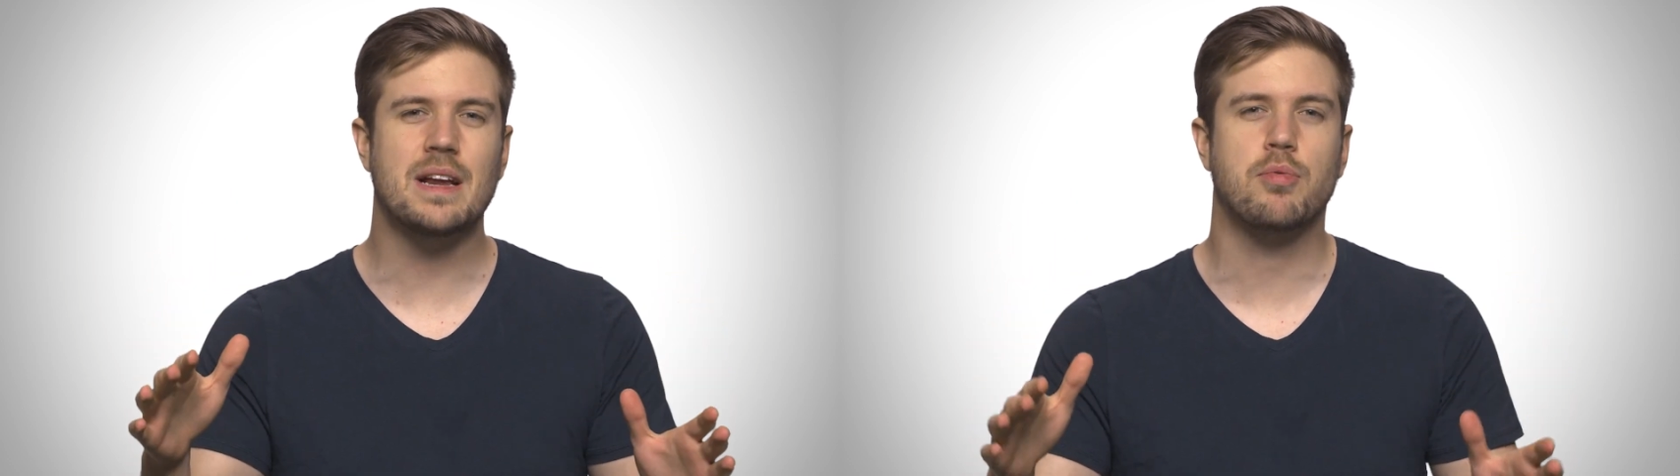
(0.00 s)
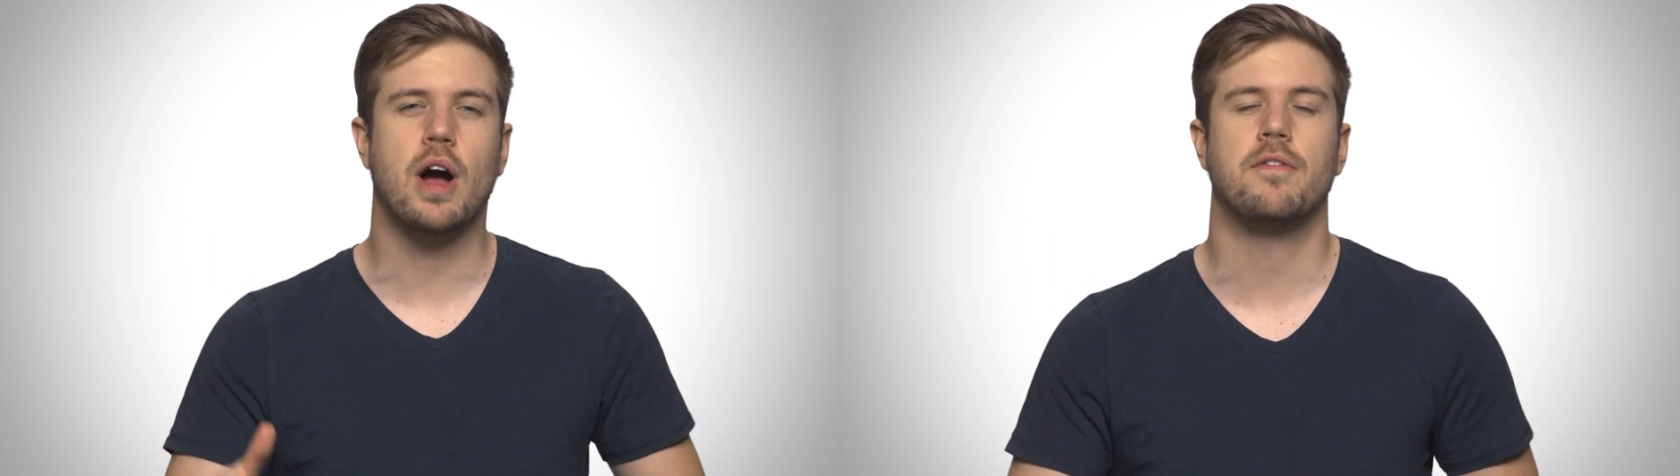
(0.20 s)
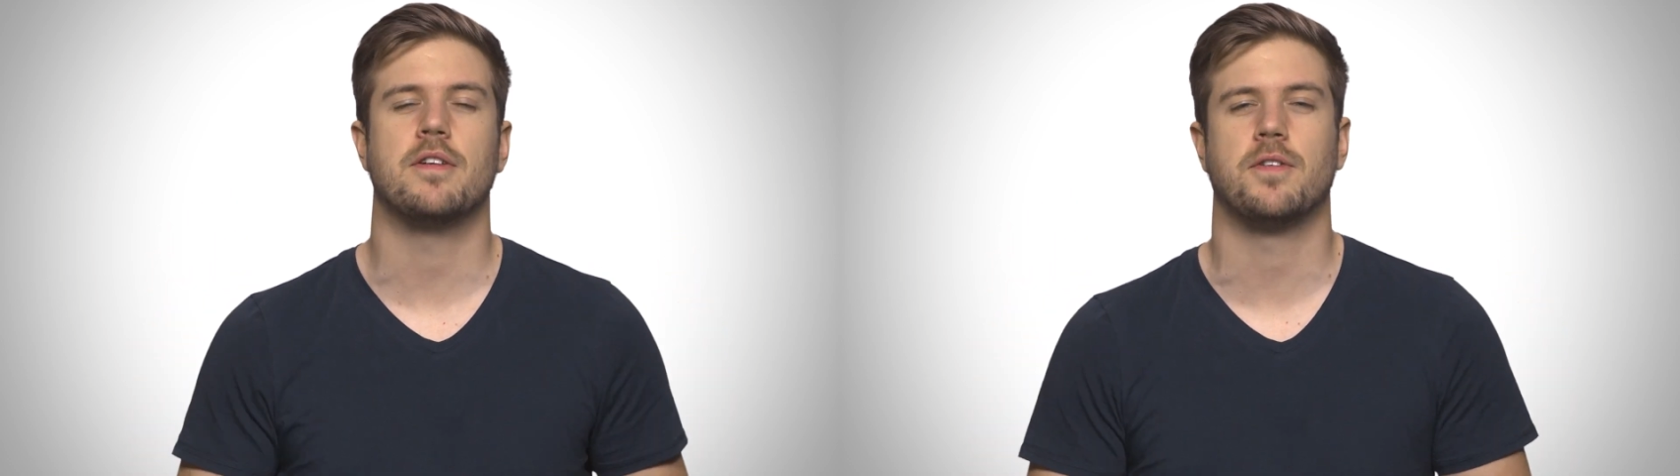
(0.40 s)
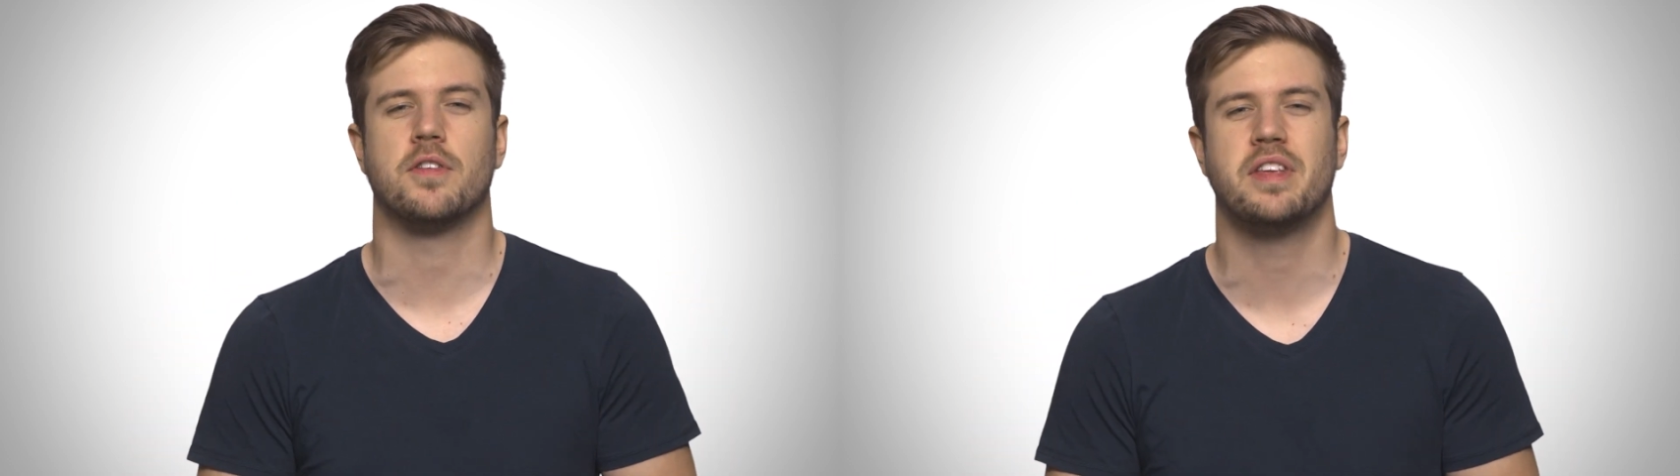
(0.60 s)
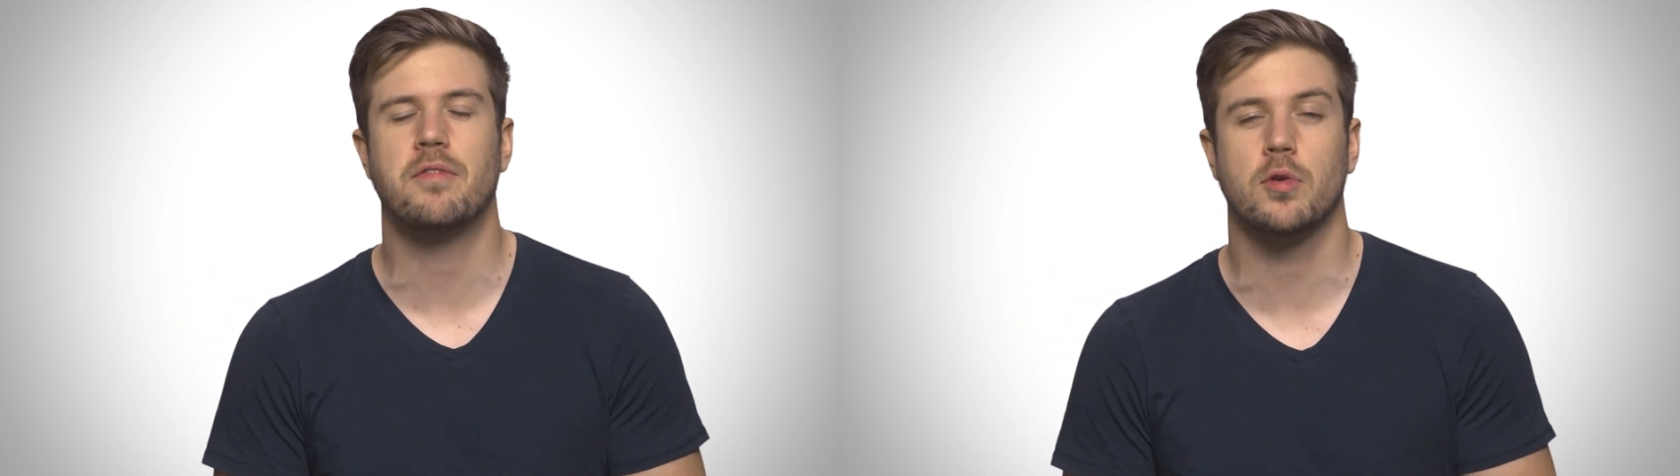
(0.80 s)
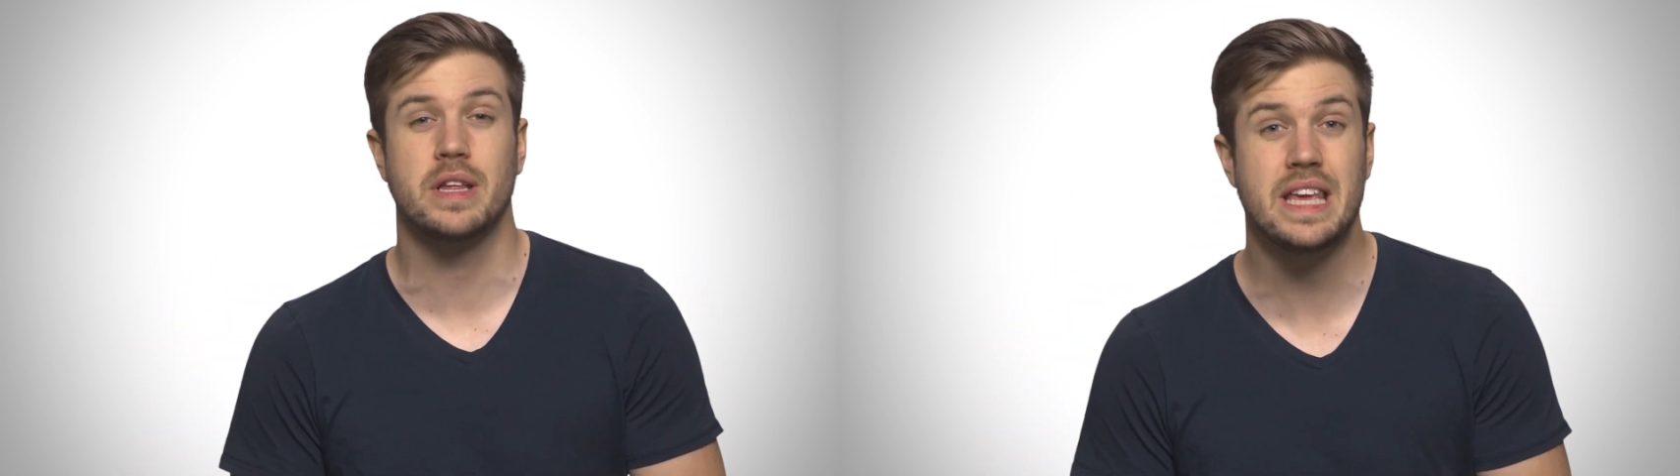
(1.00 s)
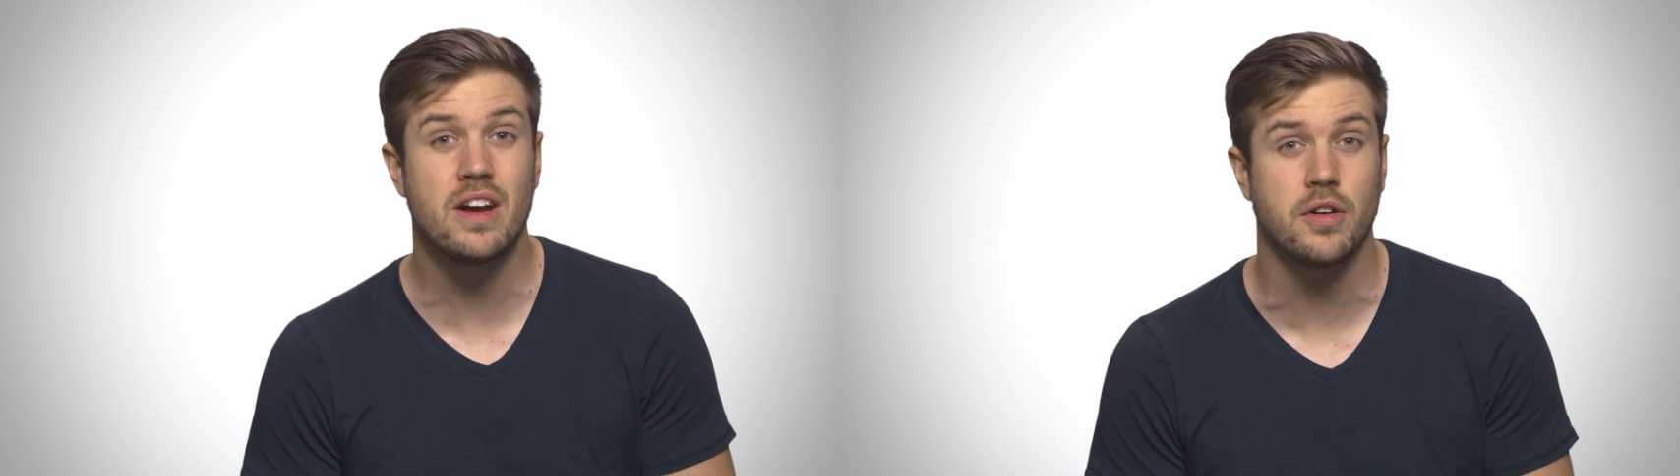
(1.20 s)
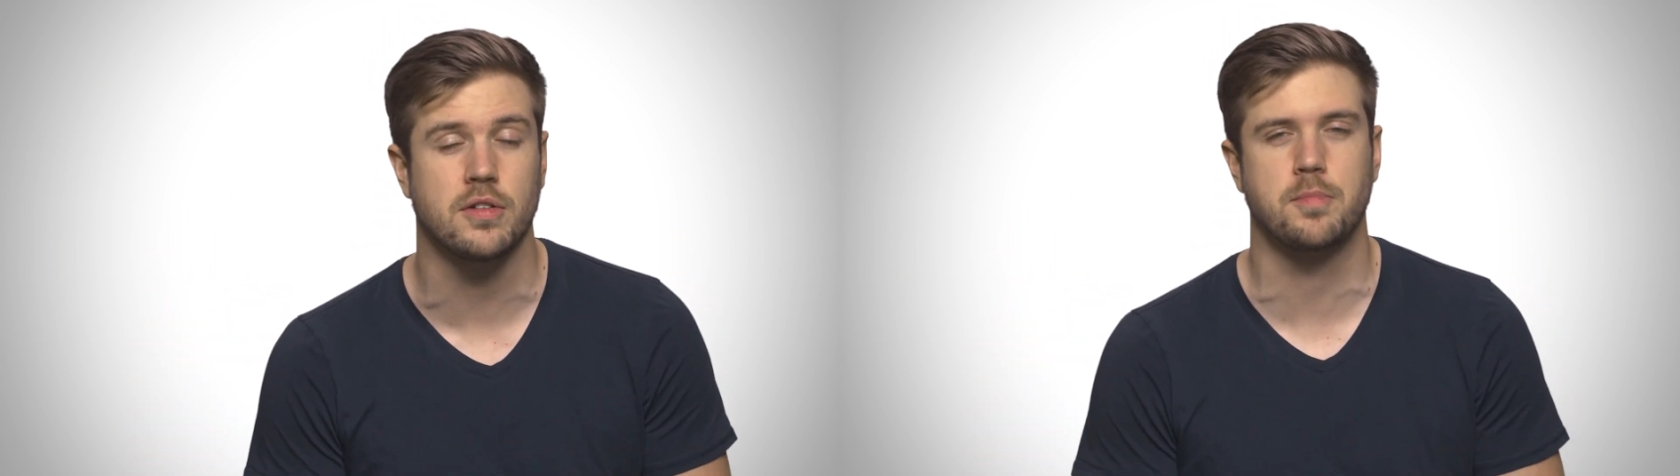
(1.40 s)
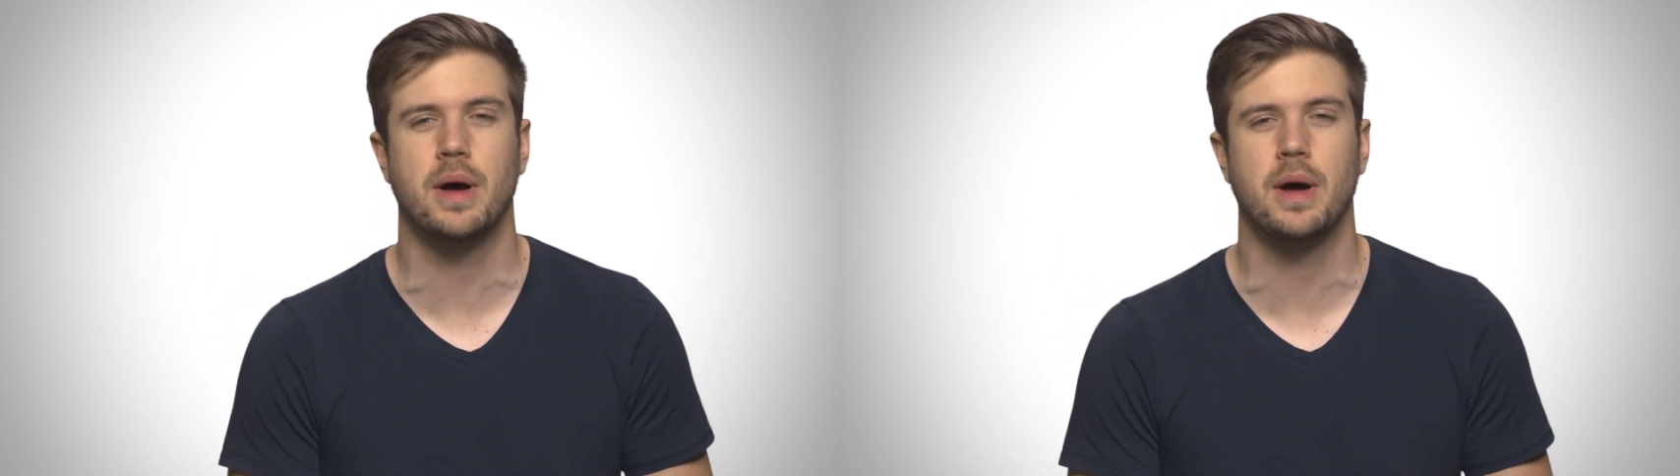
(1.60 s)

in profit for several years,